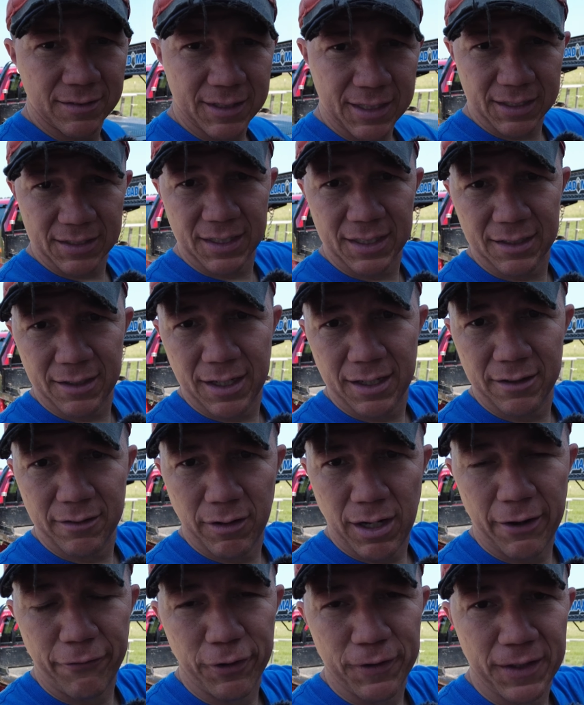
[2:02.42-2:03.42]
because uh, it
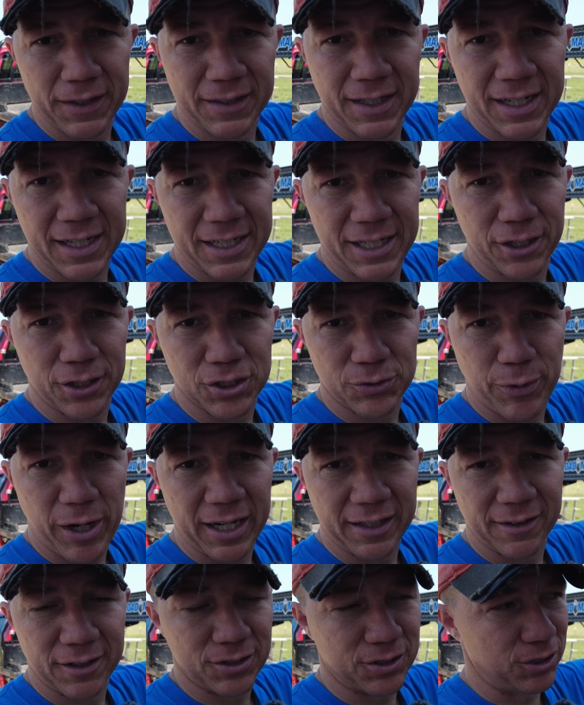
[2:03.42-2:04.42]
everything that it hears
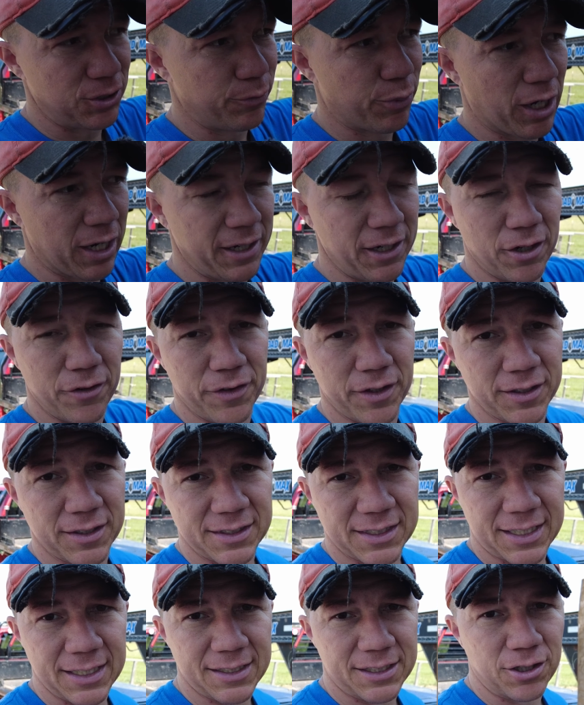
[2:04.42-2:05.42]
back there, so you can probably hear the
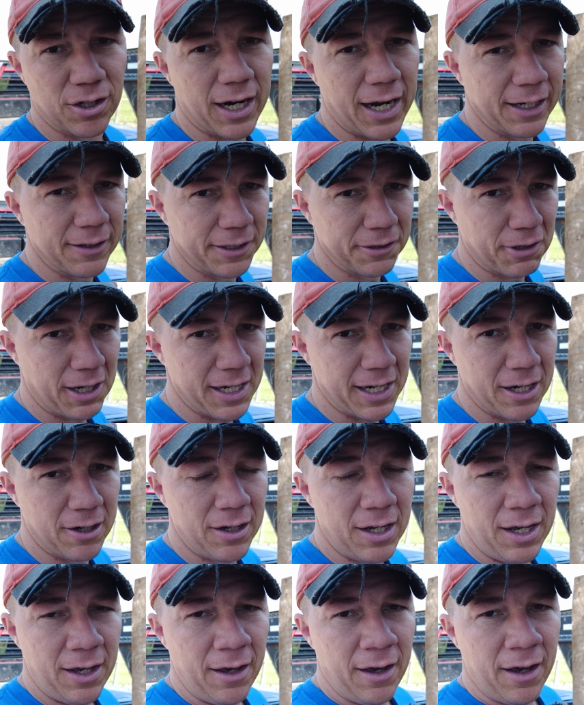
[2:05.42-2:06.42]
skid steer idling right now,
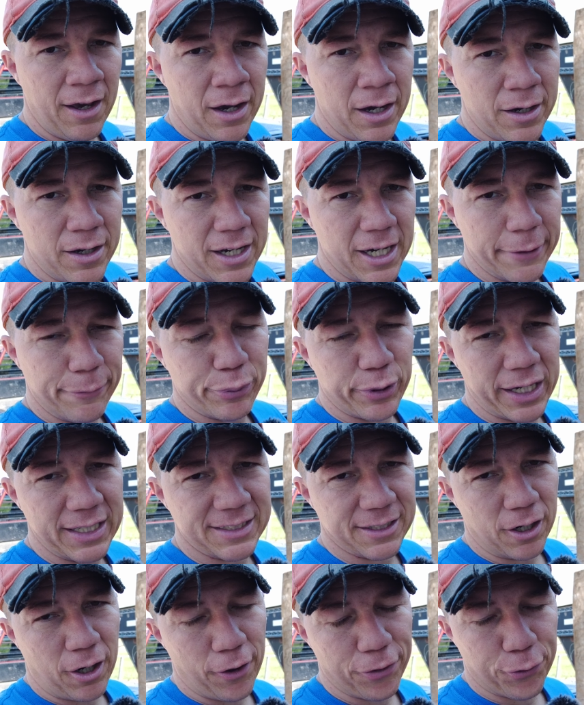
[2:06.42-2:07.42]
it
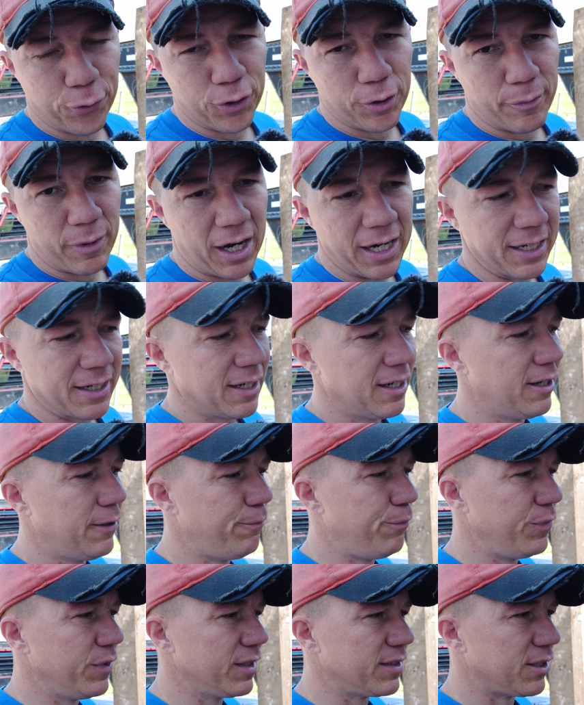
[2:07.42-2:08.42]
plays it all through the mic.
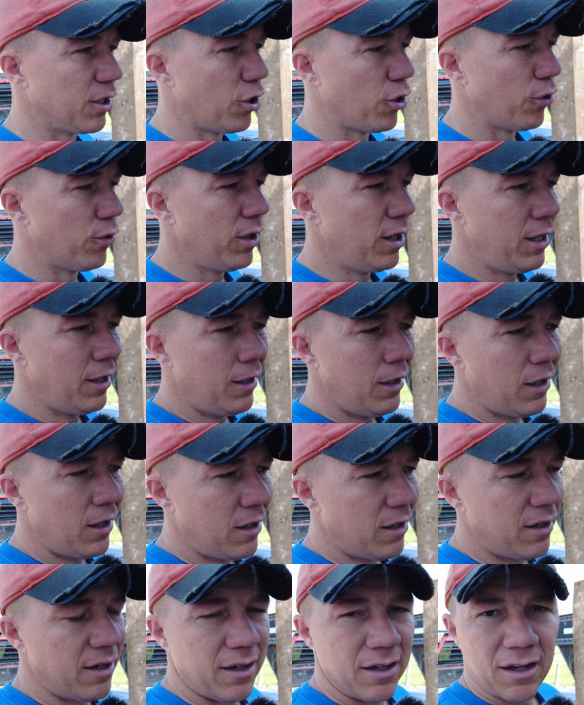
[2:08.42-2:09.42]
So
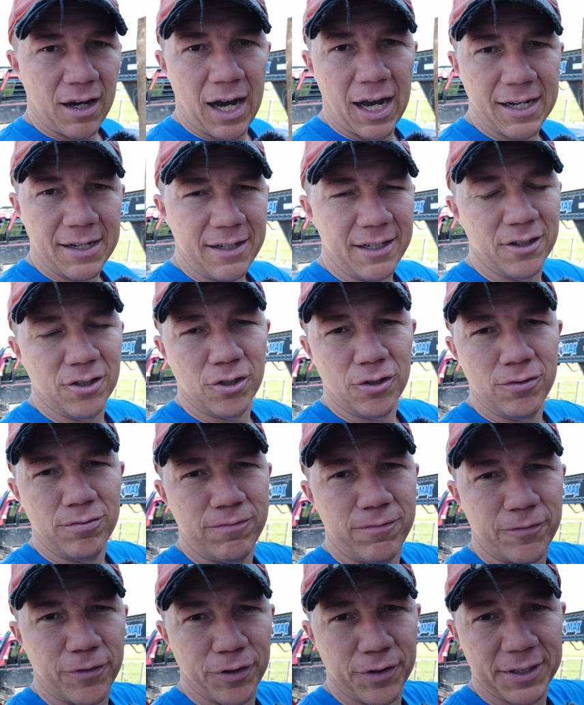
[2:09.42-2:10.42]
ideal
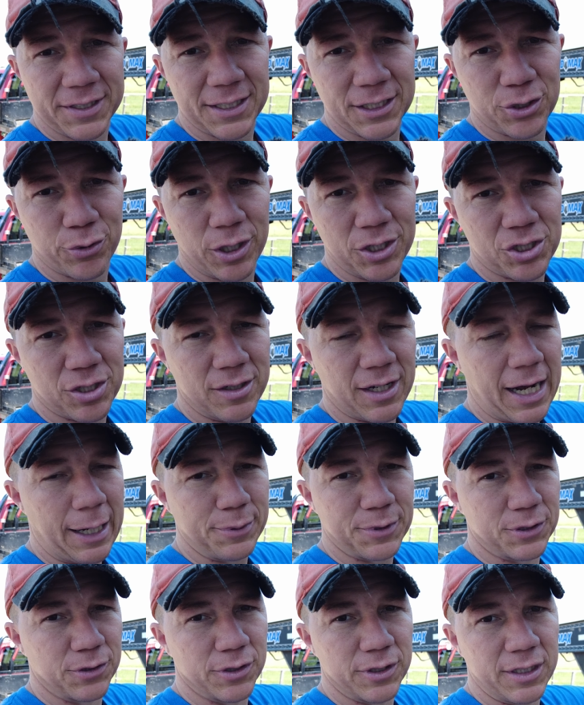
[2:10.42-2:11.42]
for this situation,
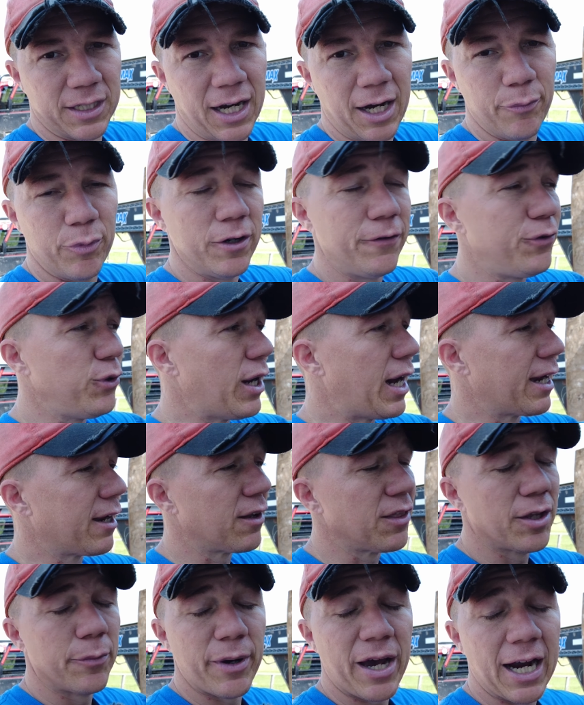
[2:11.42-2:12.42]
absolutely not. But if you had it
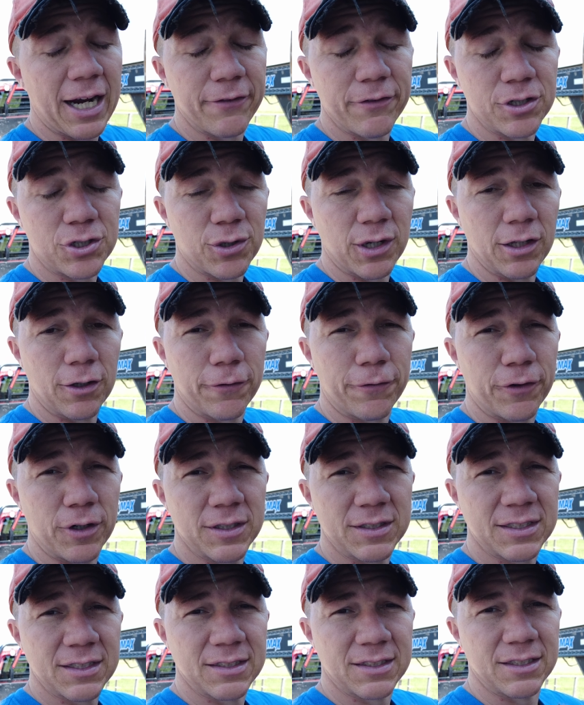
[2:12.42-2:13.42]
on the back of a trailer, for
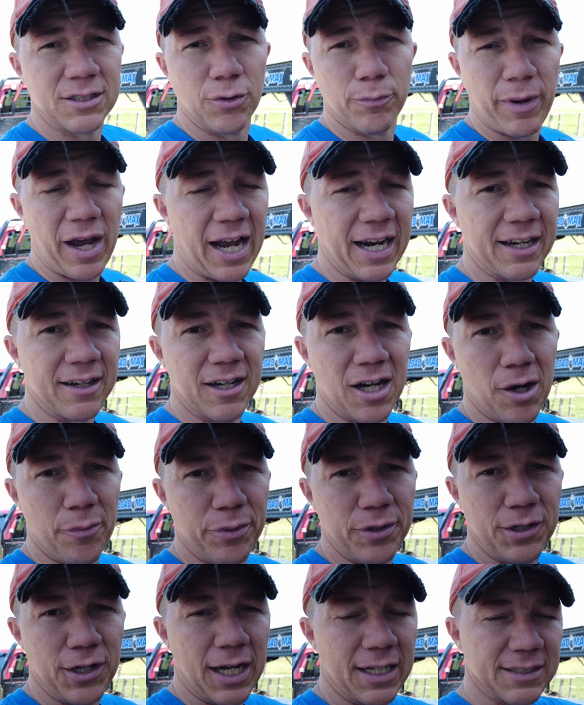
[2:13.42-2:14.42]
instance, and you're backing
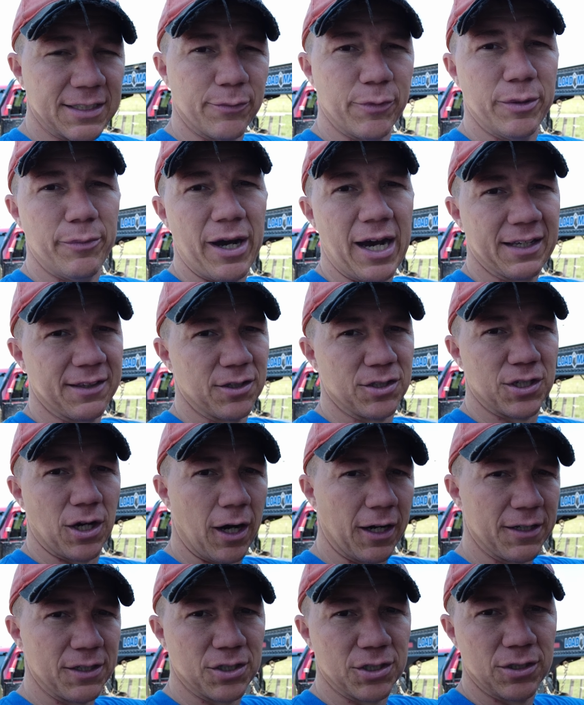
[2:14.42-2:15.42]
up and you got somebody back there
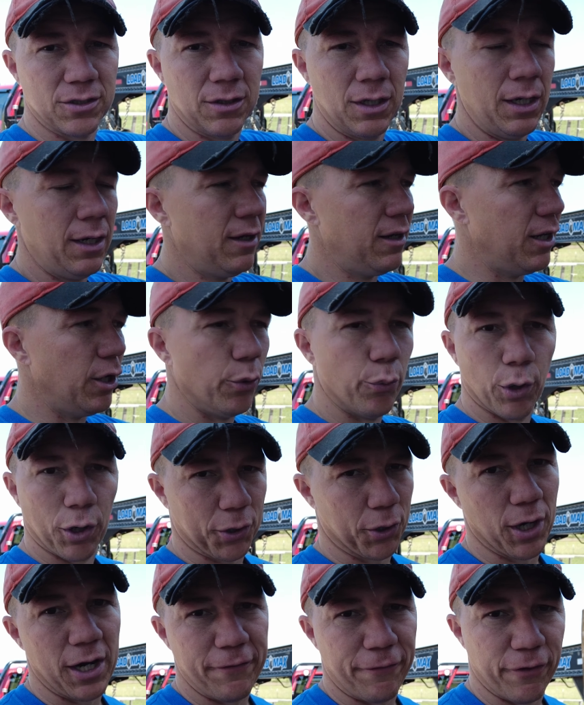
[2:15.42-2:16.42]
talking to you, it would
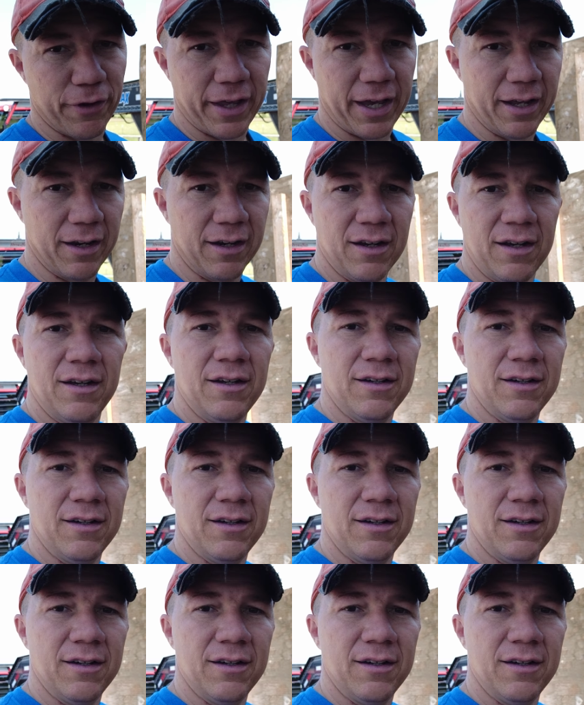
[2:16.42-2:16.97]
work great for that.